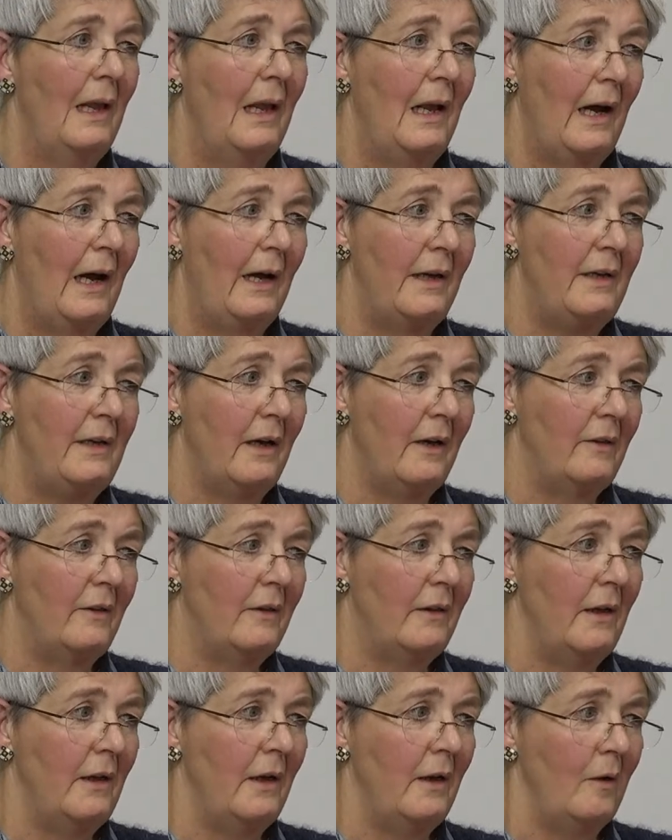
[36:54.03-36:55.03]
And
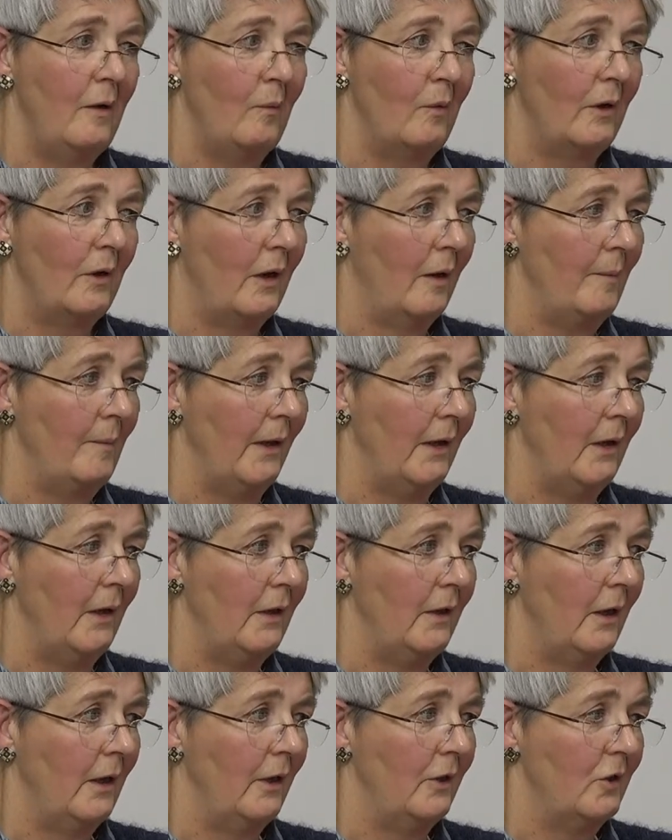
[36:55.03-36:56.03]
yet they were coming
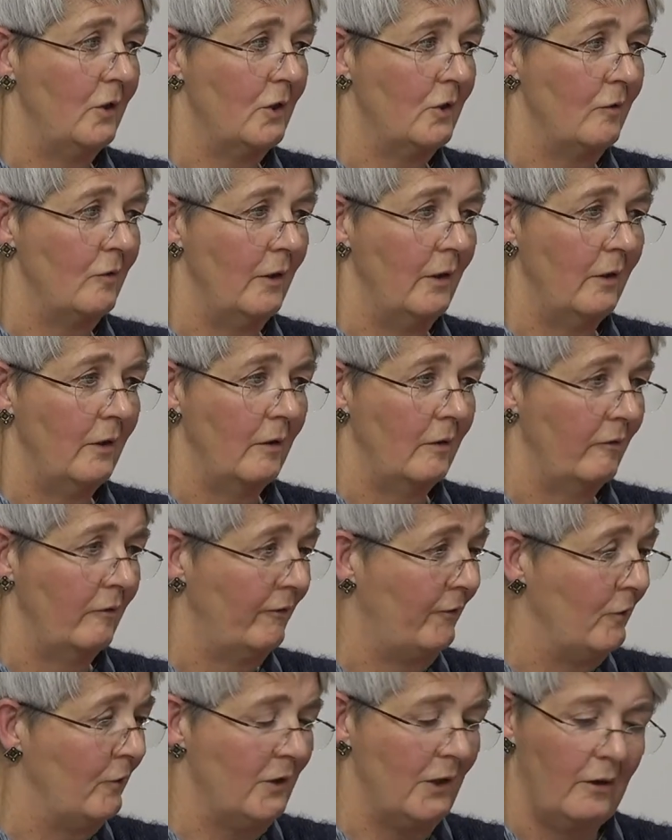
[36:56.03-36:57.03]
in and showing their
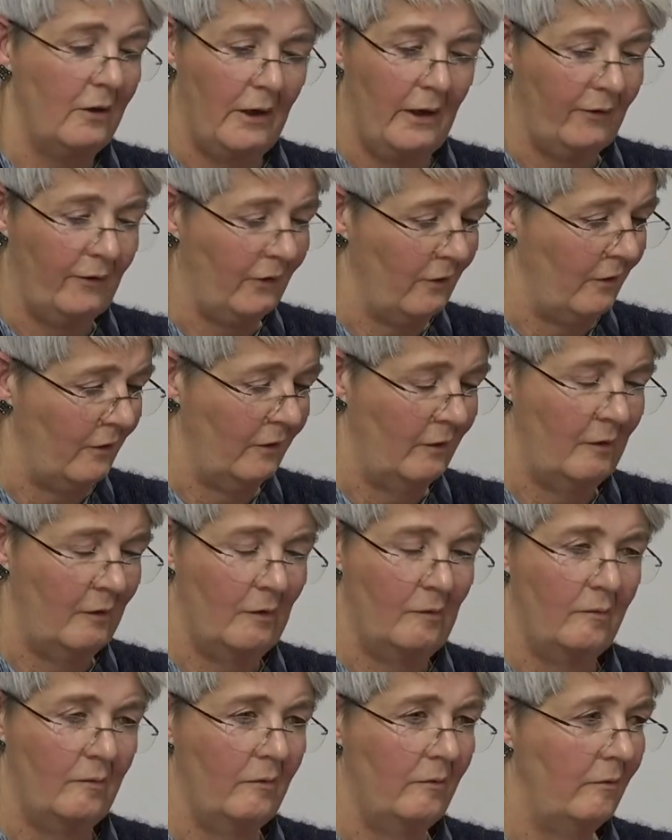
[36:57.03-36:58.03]
photographs on
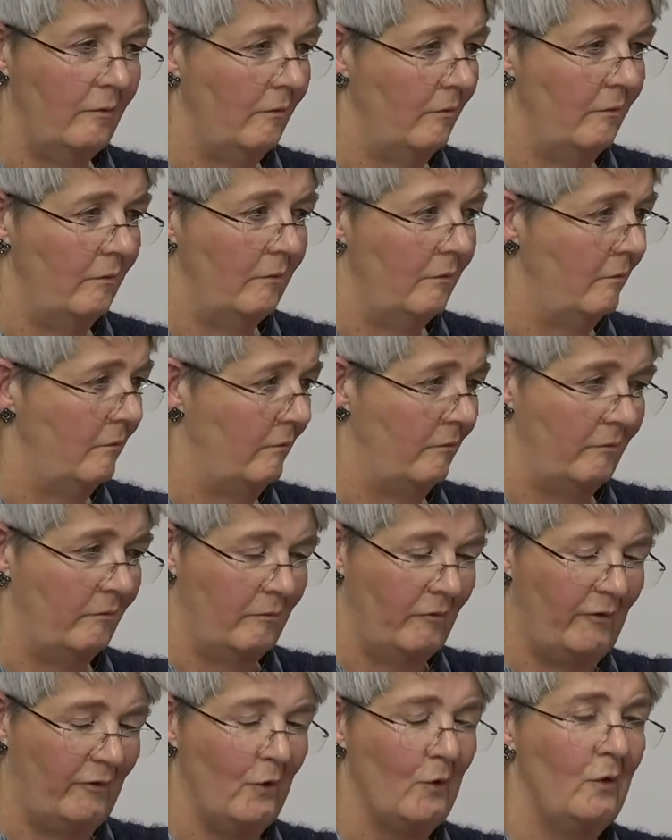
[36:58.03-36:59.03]
their
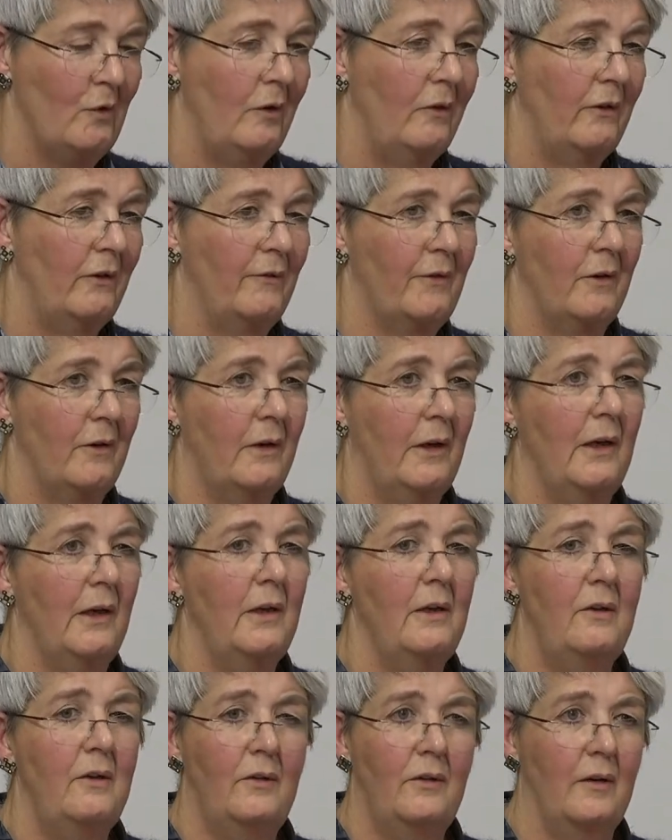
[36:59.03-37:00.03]
phones of their
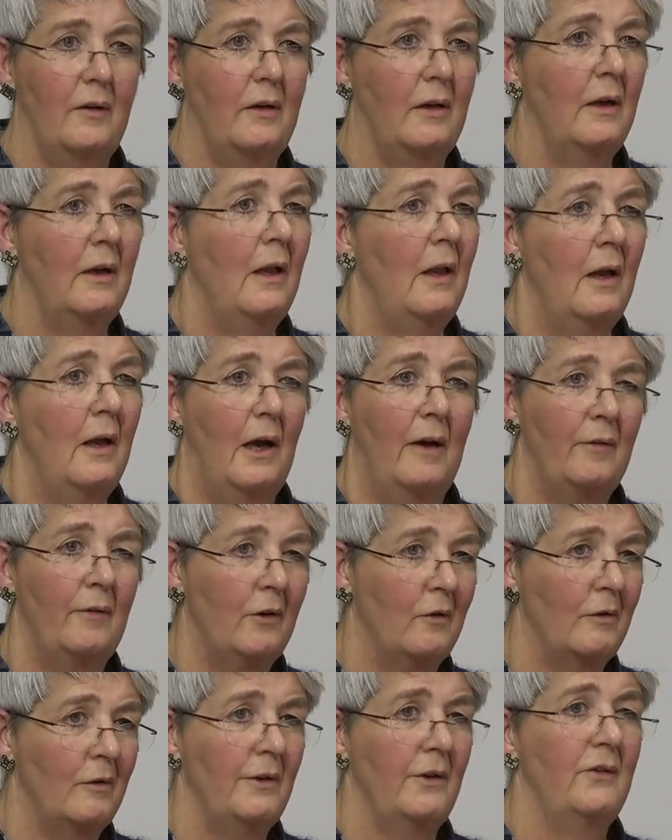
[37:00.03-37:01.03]
kids and
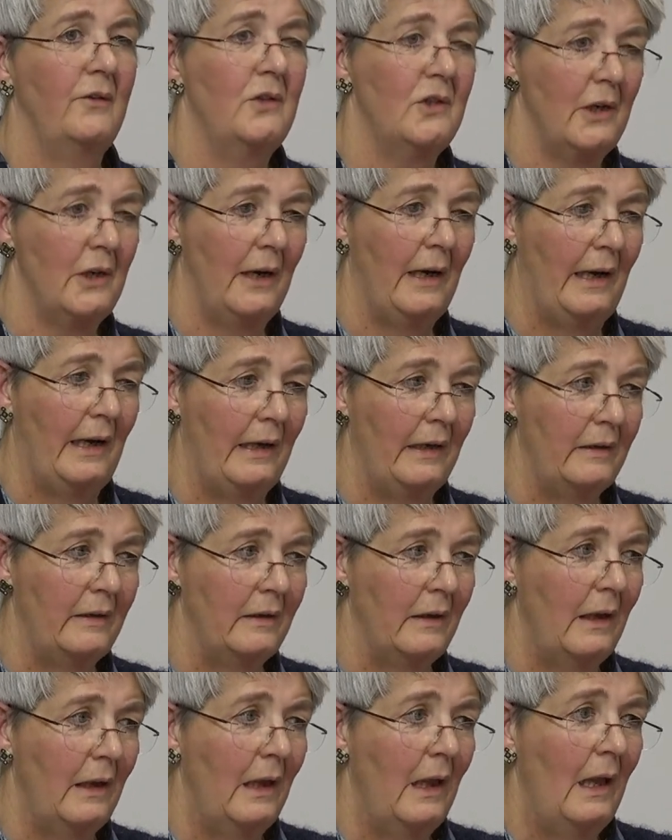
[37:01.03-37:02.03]
having all this chat.
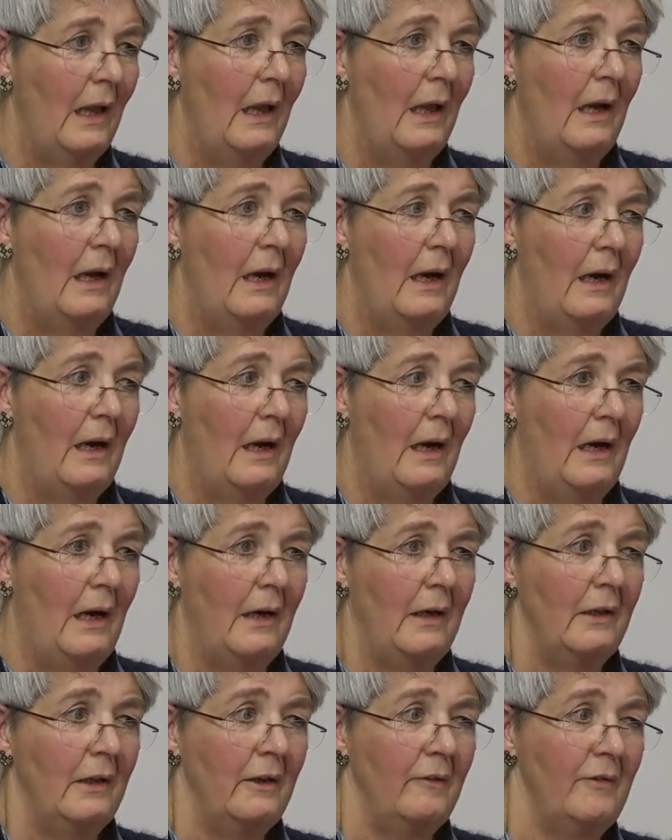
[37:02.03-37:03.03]

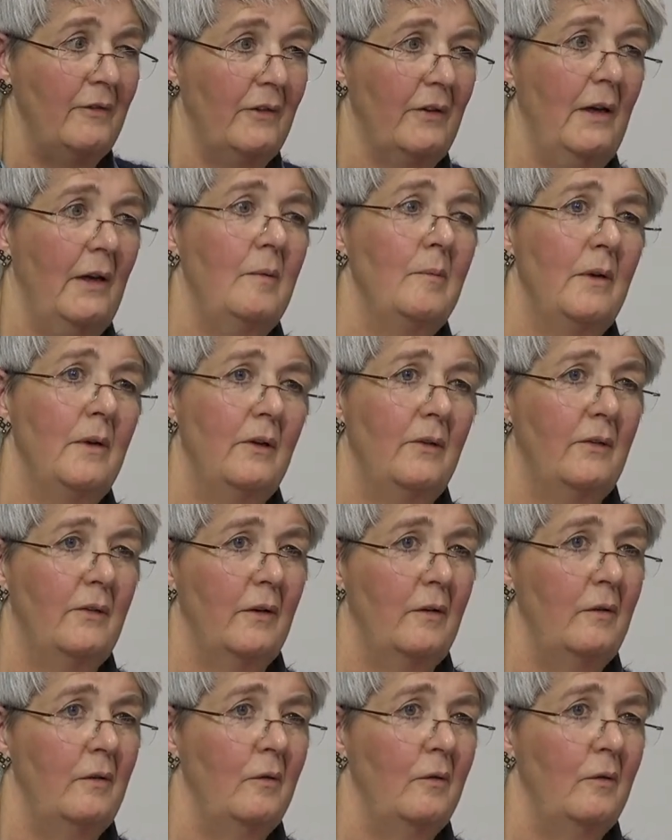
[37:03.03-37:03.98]
I lived 10 minutes down the